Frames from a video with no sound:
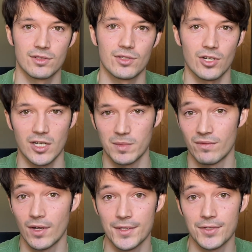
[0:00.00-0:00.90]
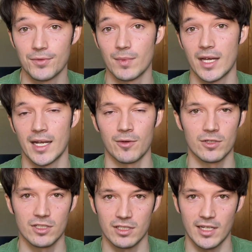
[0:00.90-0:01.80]
turn up the volume, and I
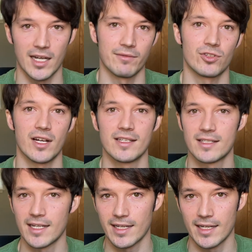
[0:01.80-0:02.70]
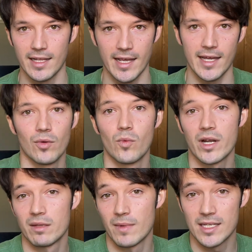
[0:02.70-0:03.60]
would just kind of try and sink into that. One
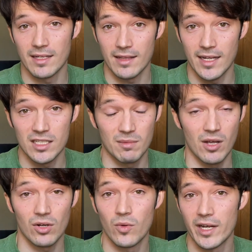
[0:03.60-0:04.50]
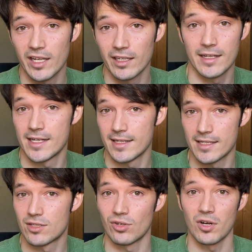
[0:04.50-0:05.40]
of the amazing things about quitting, and
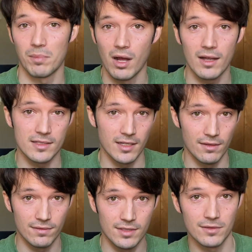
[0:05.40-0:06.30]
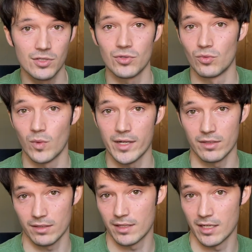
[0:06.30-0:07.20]
yes, there are positives to what
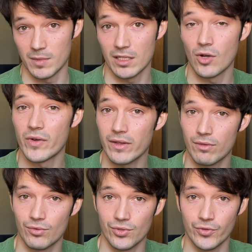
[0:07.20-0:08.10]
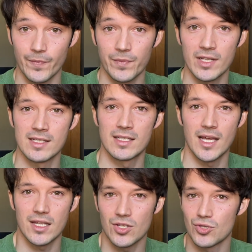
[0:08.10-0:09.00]
you're going to be going through, is
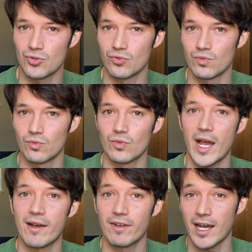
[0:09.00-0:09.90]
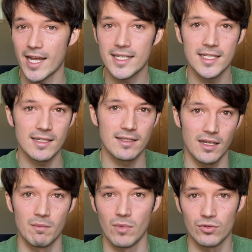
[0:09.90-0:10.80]
that you have a heightened
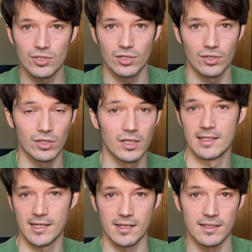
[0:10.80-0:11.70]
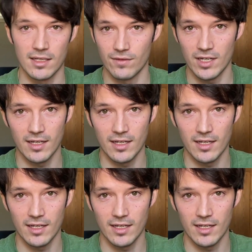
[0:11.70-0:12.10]
emotional sensitivity.